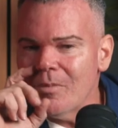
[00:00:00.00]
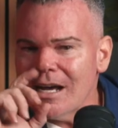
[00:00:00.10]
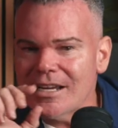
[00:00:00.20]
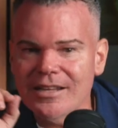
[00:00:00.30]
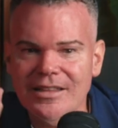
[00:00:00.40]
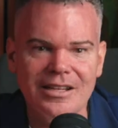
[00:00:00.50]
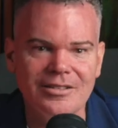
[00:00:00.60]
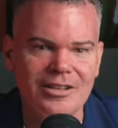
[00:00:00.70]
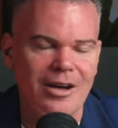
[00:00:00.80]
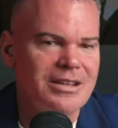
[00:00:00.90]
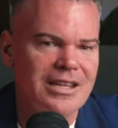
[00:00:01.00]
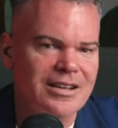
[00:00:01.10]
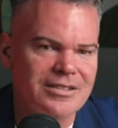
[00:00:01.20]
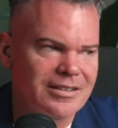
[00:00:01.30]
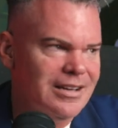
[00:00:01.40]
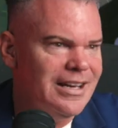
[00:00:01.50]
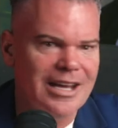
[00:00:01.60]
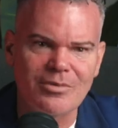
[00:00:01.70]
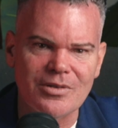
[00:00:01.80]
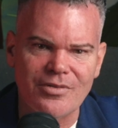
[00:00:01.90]
marketing, they're going there to
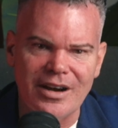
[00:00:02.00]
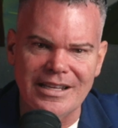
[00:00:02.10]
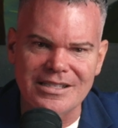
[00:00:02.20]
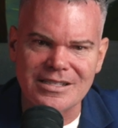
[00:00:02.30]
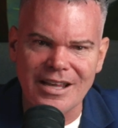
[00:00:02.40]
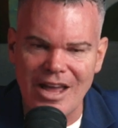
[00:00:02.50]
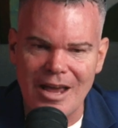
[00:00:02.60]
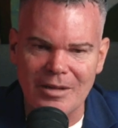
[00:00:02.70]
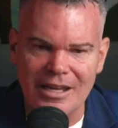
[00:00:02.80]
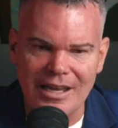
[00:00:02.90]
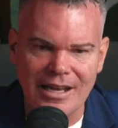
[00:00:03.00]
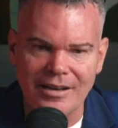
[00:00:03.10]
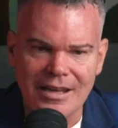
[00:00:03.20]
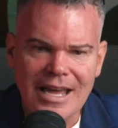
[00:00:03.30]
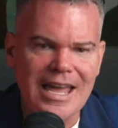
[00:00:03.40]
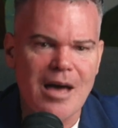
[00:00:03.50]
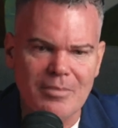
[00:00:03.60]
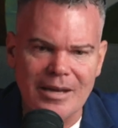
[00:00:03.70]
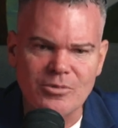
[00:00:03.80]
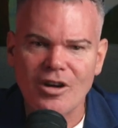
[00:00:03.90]
connect with friends, family, and cat
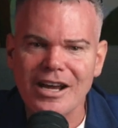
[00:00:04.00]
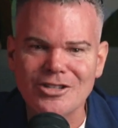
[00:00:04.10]
memes, right?